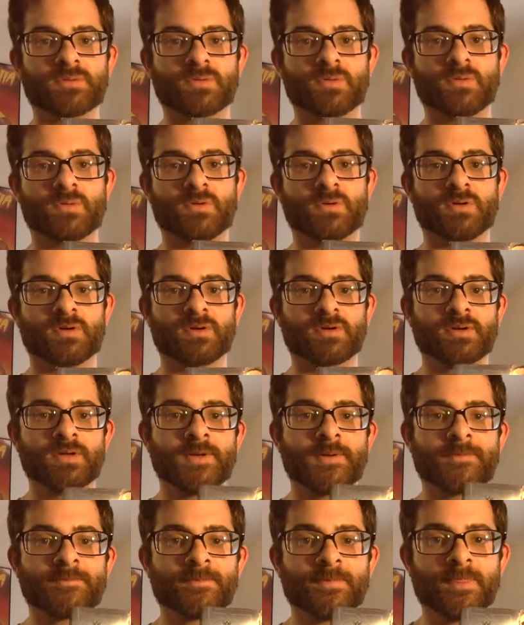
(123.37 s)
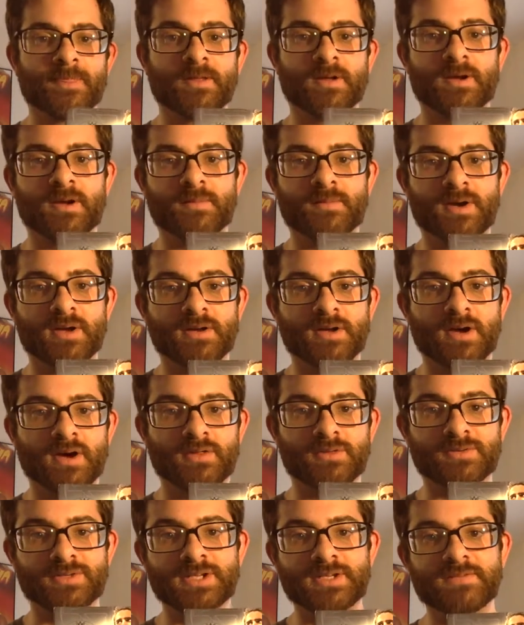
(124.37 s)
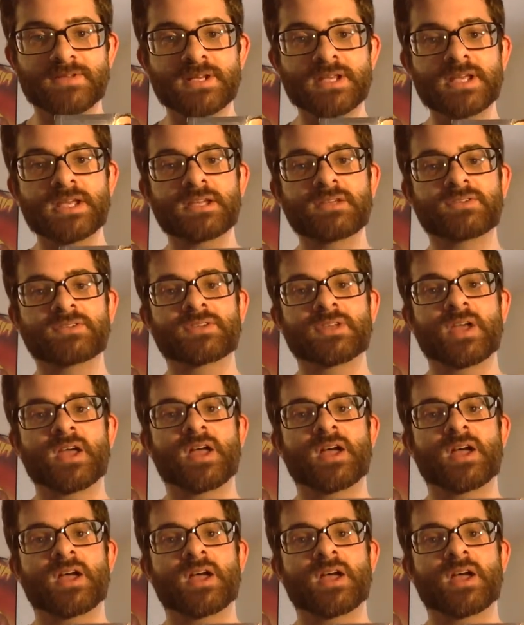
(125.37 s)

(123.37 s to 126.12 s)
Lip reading: or on other DVDs.